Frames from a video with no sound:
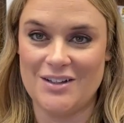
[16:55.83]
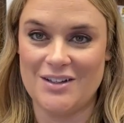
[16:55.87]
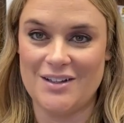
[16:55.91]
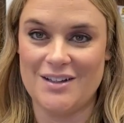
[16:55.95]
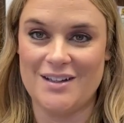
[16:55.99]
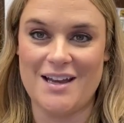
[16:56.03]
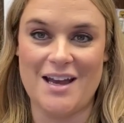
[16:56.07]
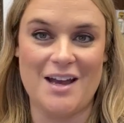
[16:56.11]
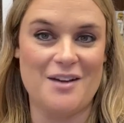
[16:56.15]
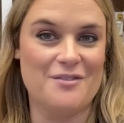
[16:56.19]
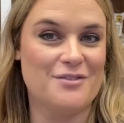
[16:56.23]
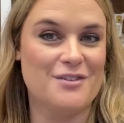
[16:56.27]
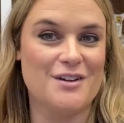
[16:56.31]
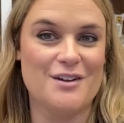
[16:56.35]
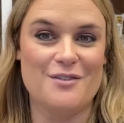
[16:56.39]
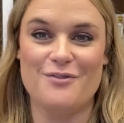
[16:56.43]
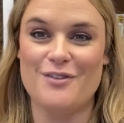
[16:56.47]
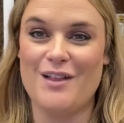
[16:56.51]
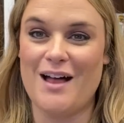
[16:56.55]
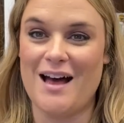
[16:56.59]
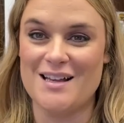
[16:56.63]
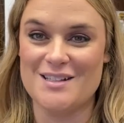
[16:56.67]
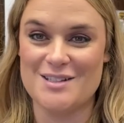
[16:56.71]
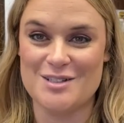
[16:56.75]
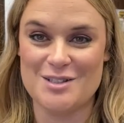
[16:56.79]
every
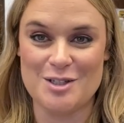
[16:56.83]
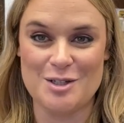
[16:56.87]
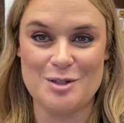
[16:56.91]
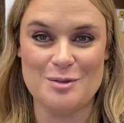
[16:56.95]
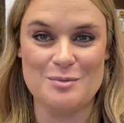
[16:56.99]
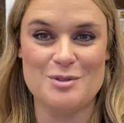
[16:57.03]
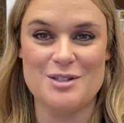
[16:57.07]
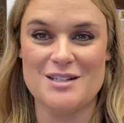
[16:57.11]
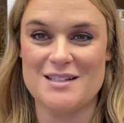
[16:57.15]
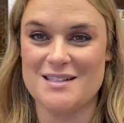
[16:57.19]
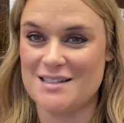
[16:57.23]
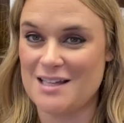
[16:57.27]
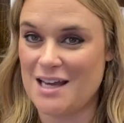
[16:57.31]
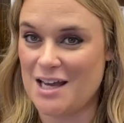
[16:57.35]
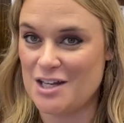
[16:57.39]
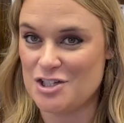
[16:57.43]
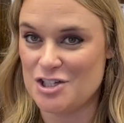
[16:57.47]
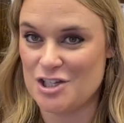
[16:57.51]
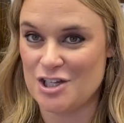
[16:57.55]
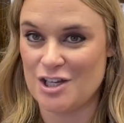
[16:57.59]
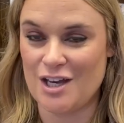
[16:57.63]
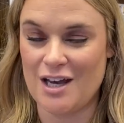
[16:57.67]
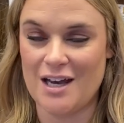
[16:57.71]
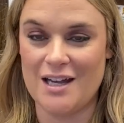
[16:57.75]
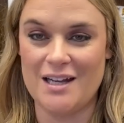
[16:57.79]
FlossTube, just
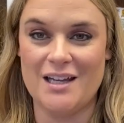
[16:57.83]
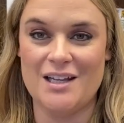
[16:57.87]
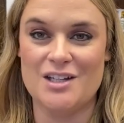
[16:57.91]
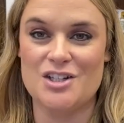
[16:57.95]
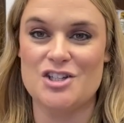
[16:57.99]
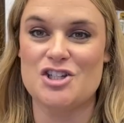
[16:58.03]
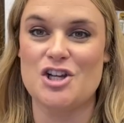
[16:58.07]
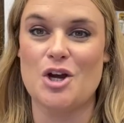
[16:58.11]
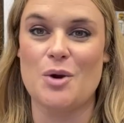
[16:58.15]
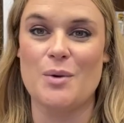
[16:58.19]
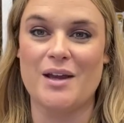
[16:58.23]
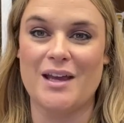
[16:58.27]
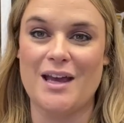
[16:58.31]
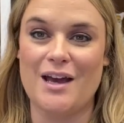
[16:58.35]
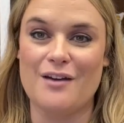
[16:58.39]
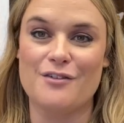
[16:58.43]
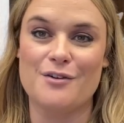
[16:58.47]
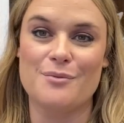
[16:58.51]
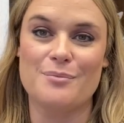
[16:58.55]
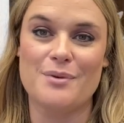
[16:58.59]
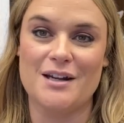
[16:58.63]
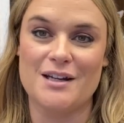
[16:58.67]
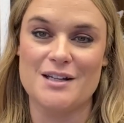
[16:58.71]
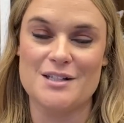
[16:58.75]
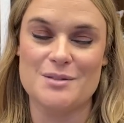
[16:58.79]
touching on it and showing
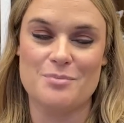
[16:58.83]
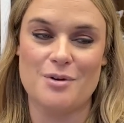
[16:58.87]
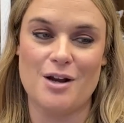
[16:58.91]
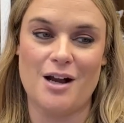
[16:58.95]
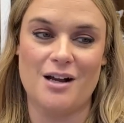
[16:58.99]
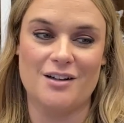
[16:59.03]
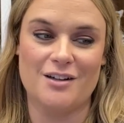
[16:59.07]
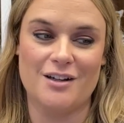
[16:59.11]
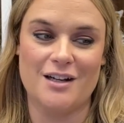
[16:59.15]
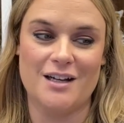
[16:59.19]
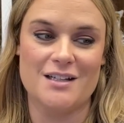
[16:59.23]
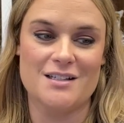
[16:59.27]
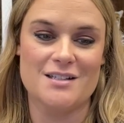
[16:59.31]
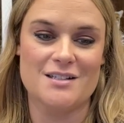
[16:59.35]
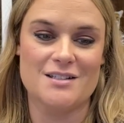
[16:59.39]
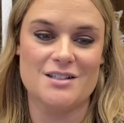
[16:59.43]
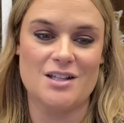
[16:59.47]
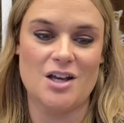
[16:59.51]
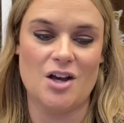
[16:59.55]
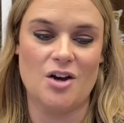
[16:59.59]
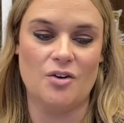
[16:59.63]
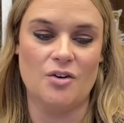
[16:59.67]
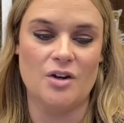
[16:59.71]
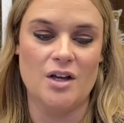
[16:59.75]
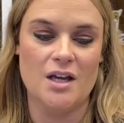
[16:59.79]
everybody's progress.
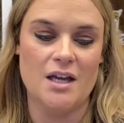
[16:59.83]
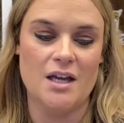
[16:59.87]
So,